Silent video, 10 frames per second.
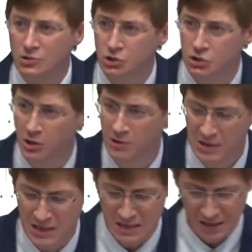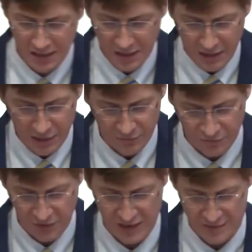journey of
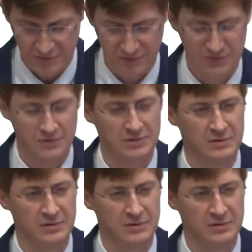faith.